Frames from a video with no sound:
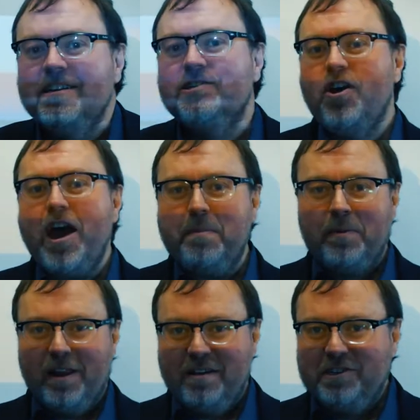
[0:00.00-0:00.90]
So
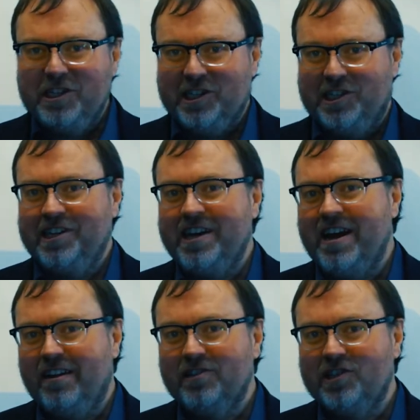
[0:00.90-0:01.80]
Apple have just
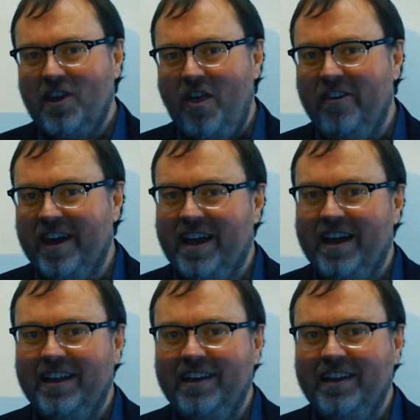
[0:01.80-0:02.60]
announced their